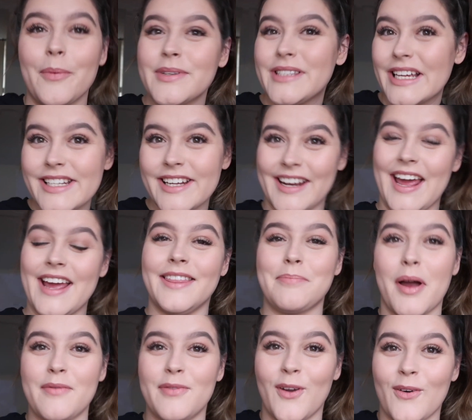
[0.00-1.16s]
I was actually going to end
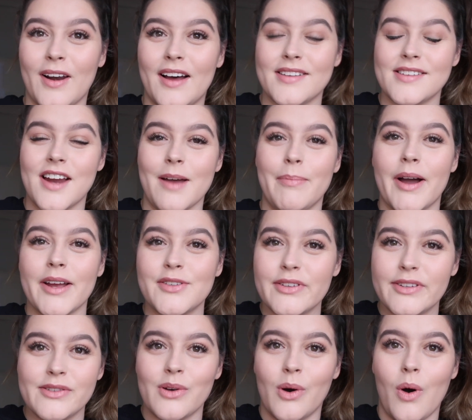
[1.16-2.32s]
my vlog last night, but I
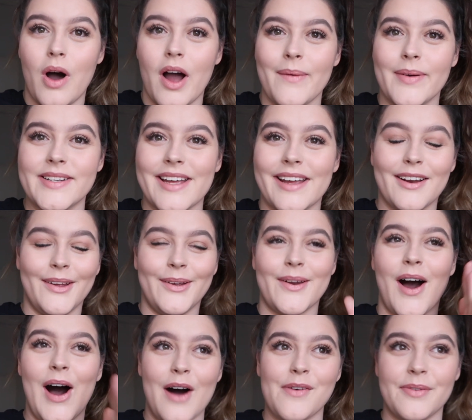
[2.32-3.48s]
just thought I would include
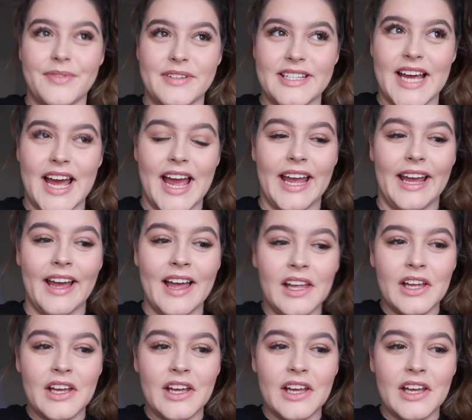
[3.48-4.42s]
half of today